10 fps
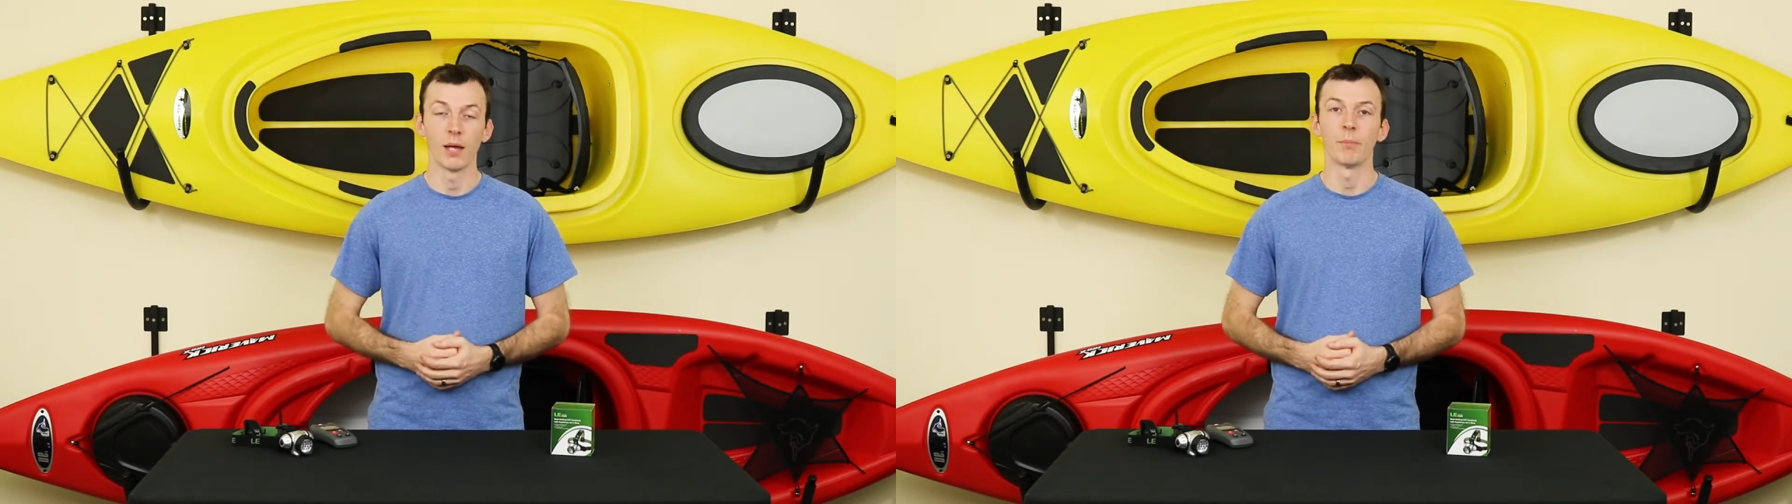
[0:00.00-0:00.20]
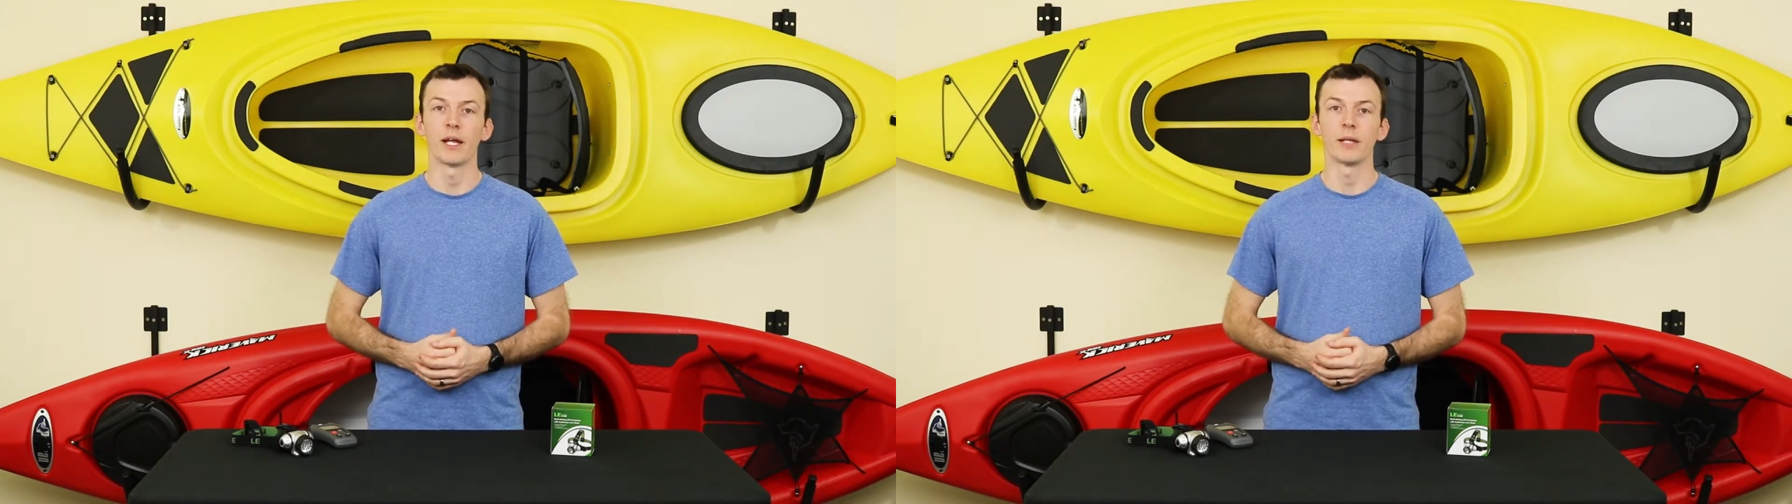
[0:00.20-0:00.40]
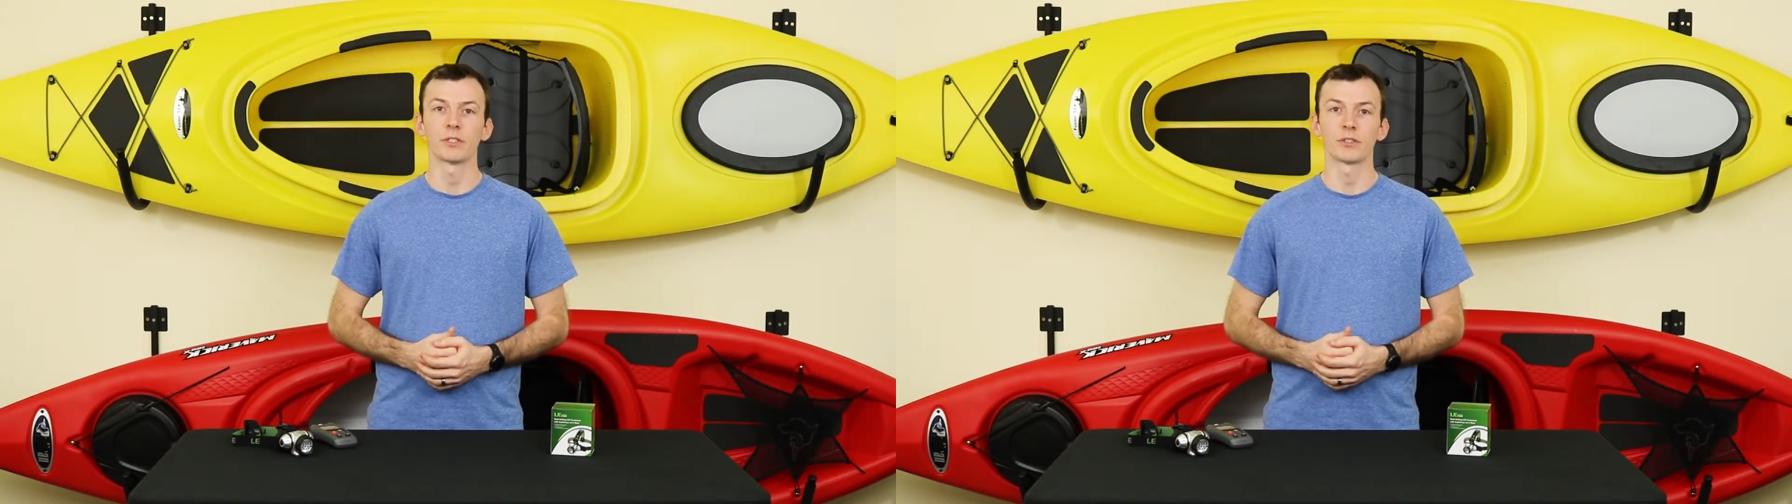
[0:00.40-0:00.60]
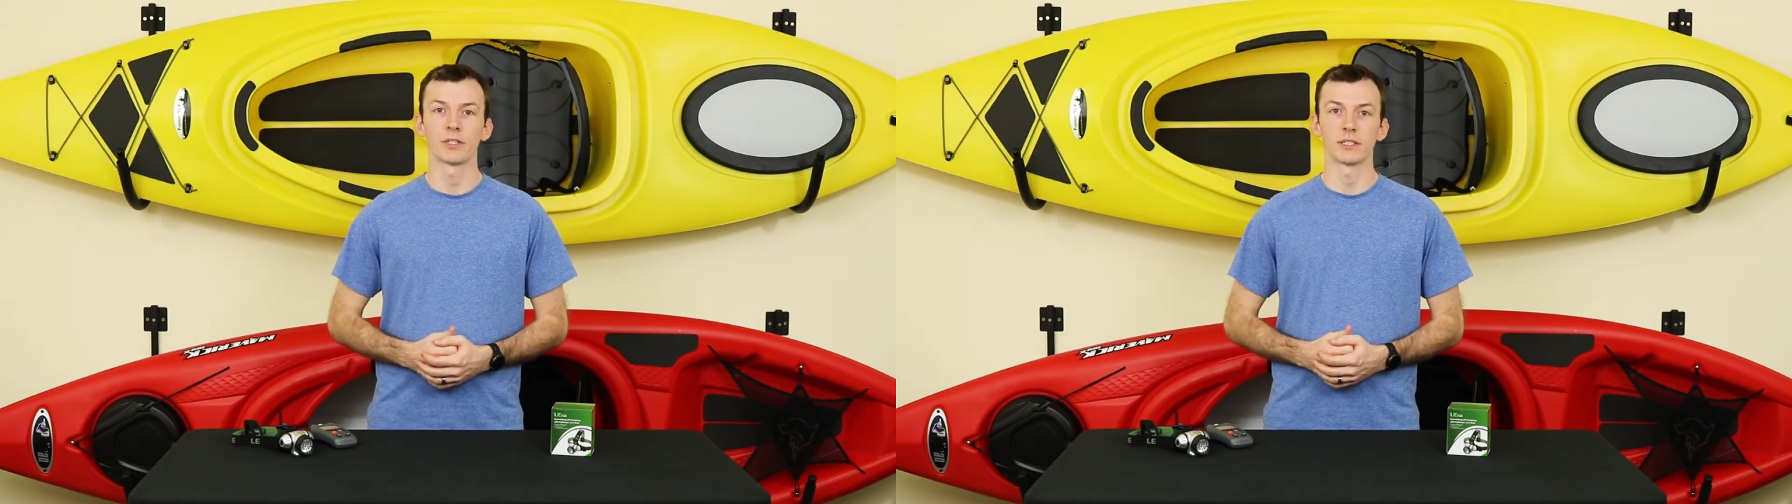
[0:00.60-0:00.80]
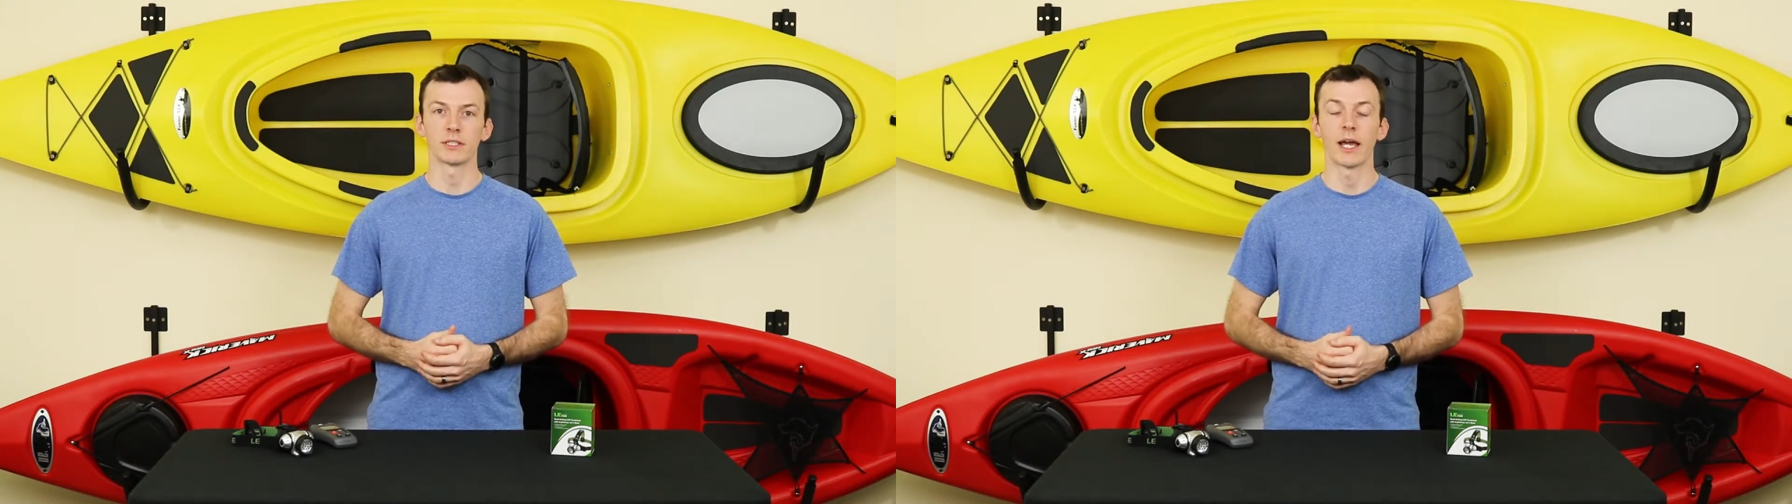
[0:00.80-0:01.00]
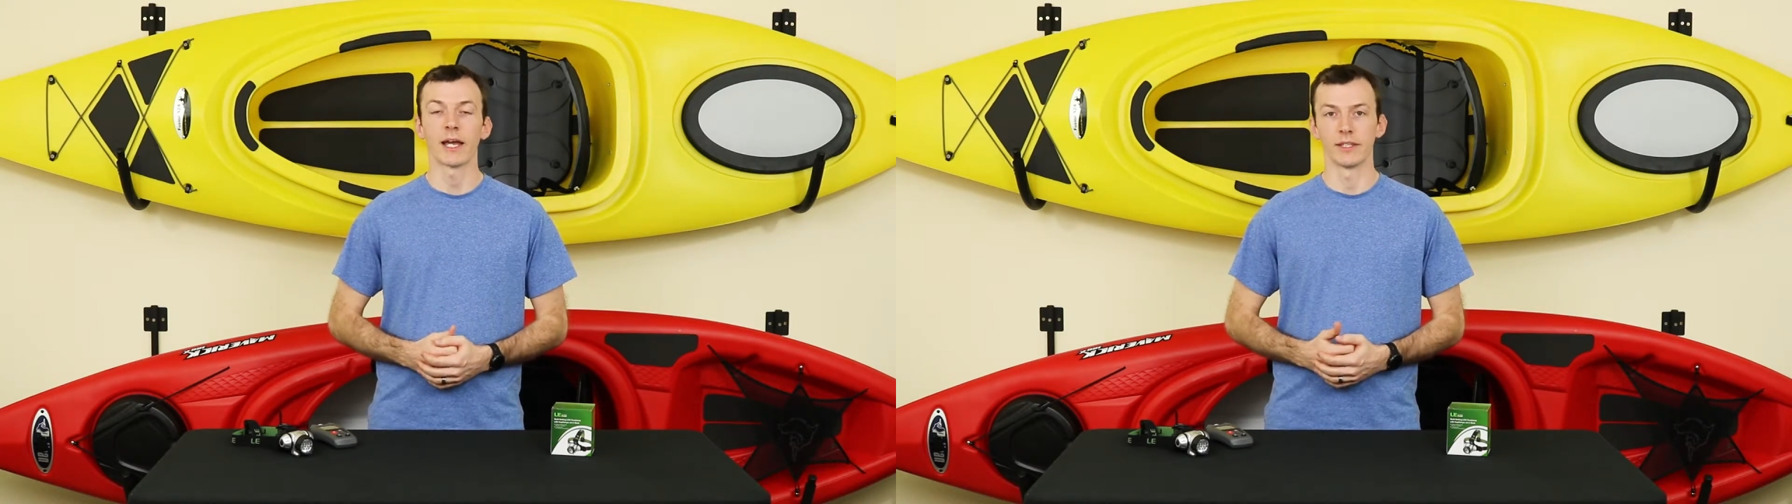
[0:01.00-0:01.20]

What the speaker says: My name is Chris, and